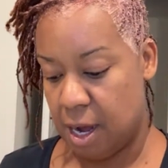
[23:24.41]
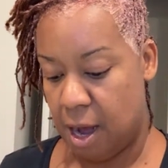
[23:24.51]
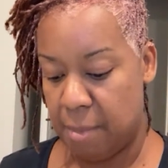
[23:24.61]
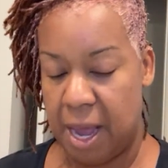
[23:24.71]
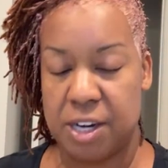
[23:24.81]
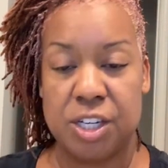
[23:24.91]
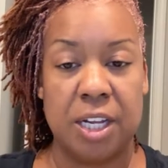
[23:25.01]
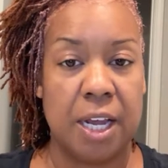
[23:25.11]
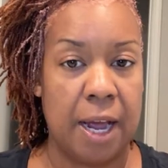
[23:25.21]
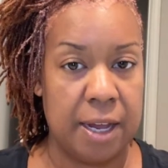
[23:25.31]

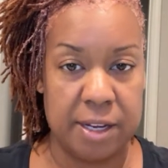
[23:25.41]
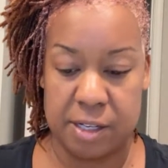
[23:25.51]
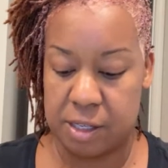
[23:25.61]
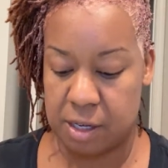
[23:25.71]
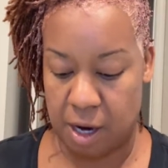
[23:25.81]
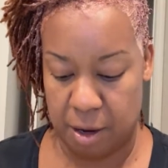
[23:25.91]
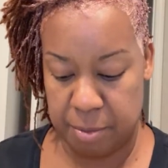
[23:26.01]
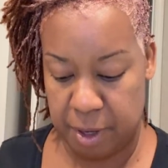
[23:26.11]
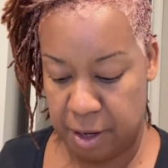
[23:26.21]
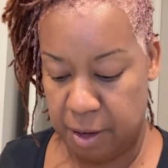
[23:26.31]
Actually, guys, I'll
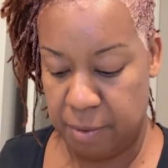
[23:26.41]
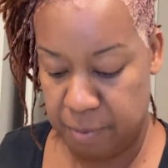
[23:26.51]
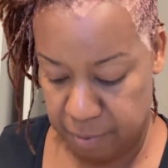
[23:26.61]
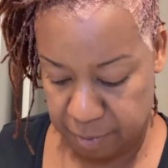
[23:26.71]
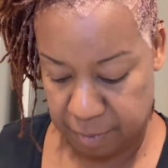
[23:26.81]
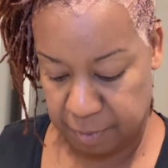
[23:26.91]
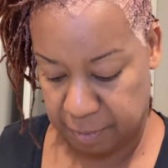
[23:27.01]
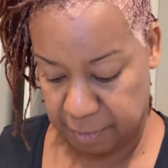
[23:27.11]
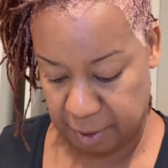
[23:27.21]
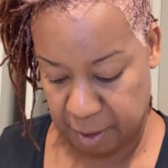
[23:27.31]
be
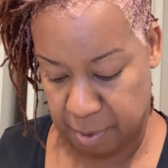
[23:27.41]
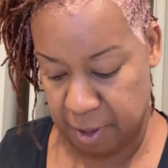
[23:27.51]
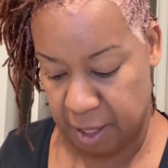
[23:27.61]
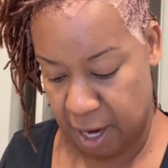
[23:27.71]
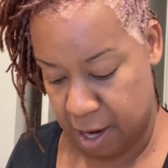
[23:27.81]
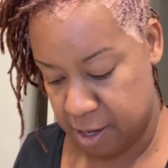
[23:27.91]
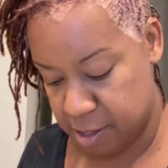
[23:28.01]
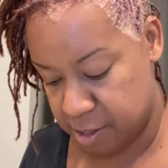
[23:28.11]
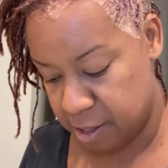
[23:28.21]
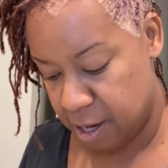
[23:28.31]
completely
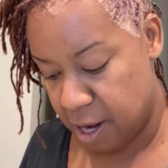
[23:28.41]
honest.